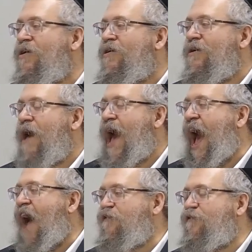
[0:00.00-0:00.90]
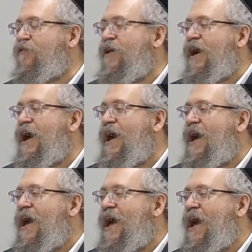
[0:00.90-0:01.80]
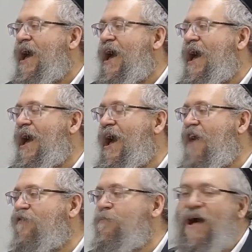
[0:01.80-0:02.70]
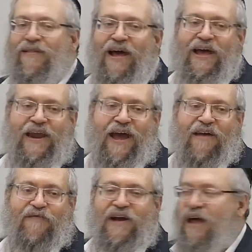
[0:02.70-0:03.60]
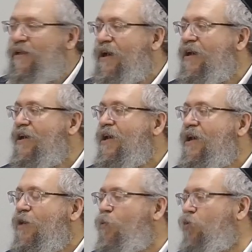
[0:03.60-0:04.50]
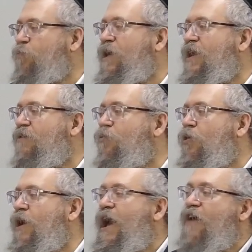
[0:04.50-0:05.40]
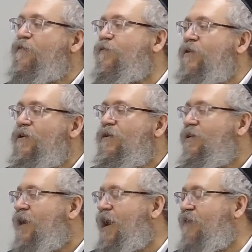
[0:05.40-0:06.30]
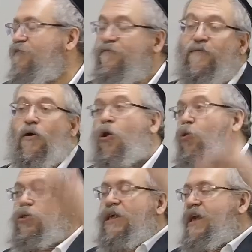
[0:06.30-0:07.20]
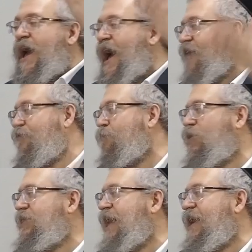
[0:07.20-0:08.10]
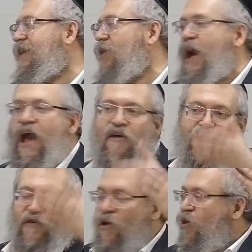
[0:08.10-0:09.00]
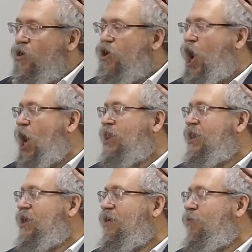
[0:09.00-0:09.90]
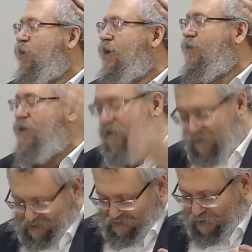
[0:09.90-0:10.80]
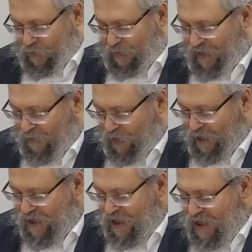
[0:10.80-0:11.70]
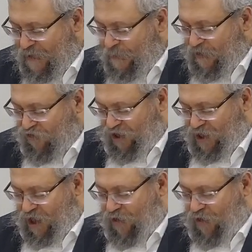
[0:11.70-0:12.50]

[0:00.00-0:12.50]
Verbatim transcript: Now, if you think about it, the poor, destitute person, if you don't feed him and don't take care of him, chas v'shalom, will die. He's in a state of lacking life, lacking a means to live.